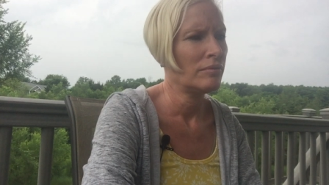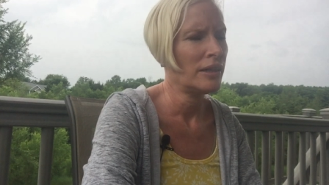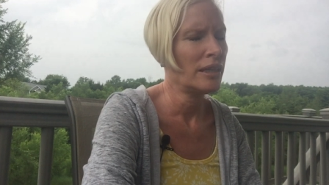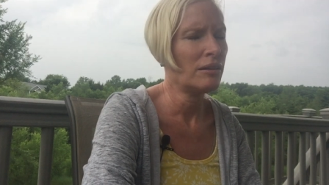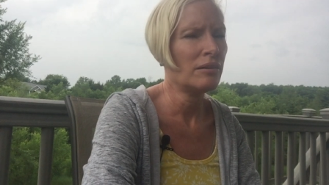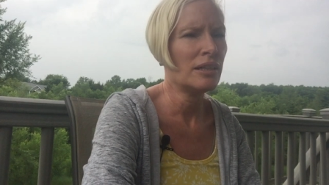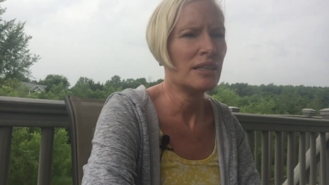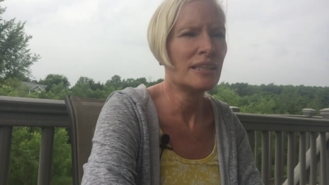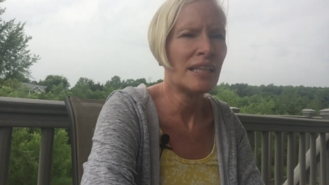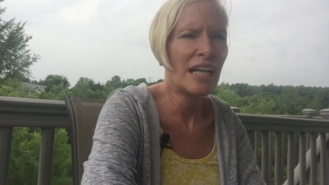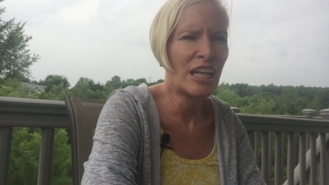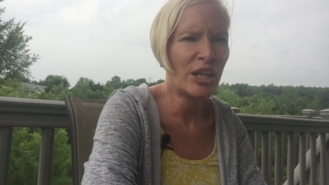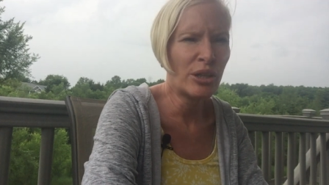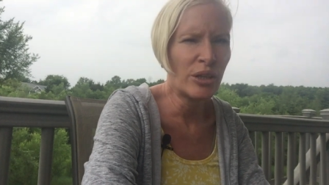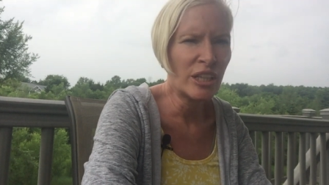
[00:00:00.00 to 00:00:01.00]
I don't want to say
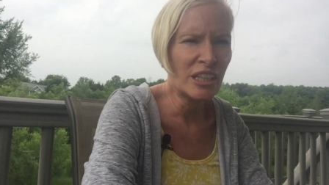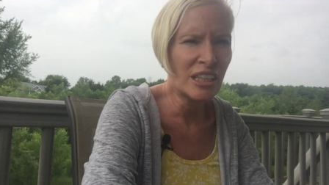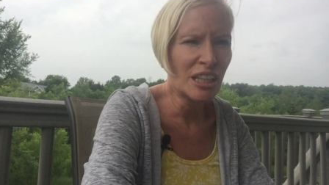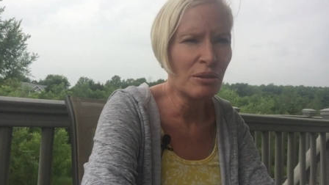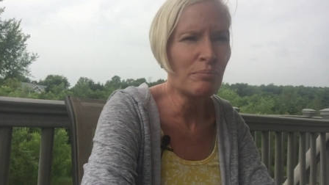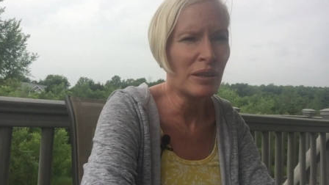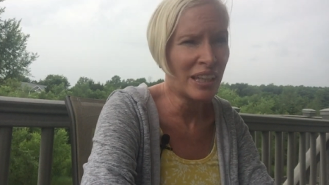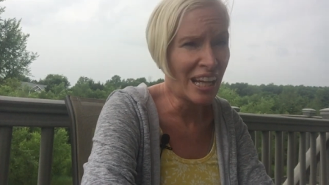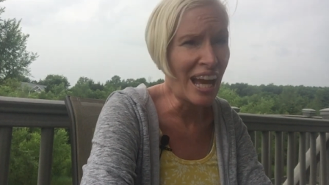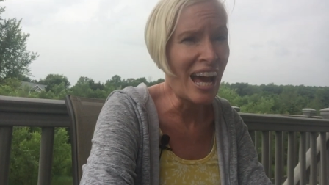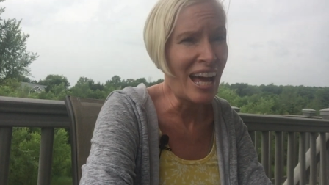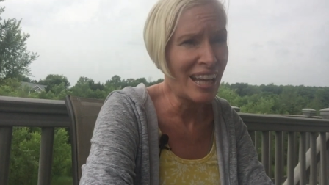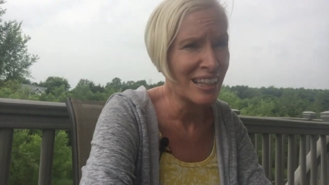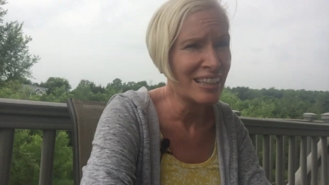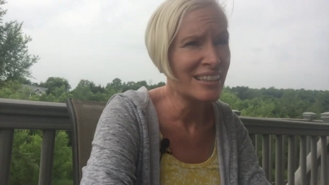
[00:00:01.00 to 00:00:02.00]
encouraged it, but
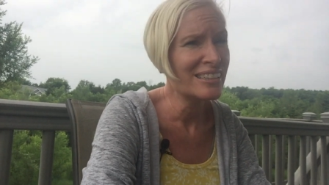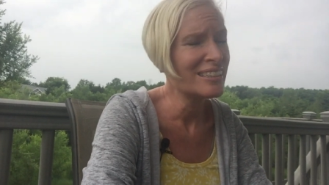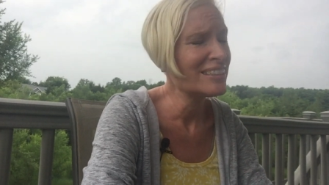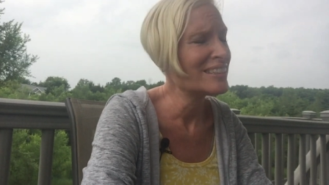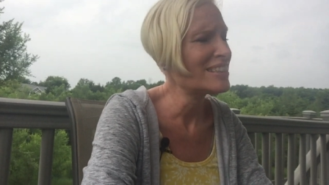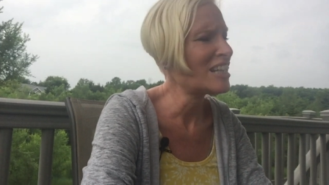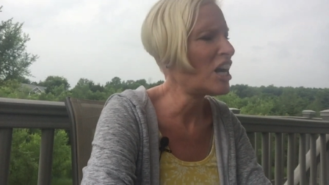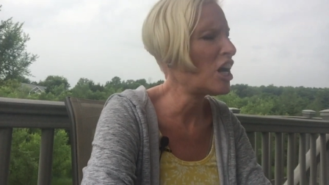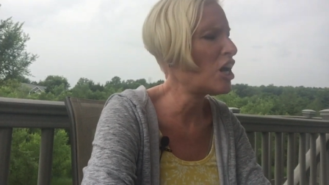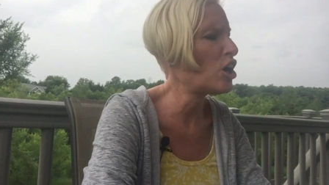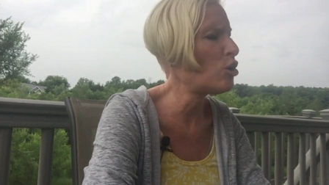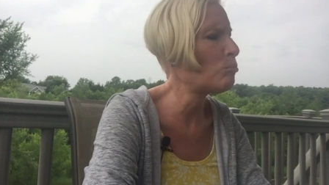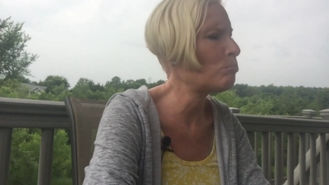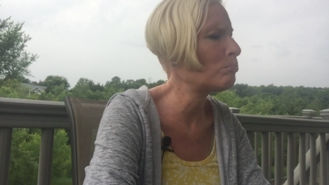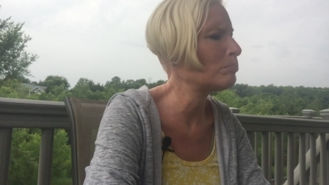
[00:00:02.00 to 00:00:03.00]
yeah.
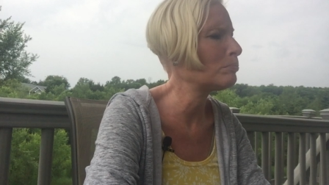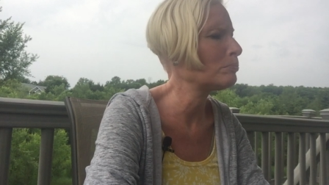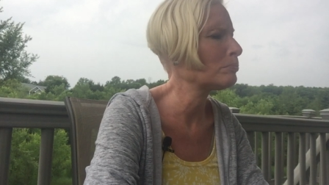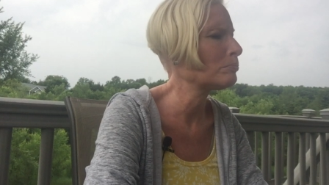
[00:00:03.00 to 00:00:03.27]
Um,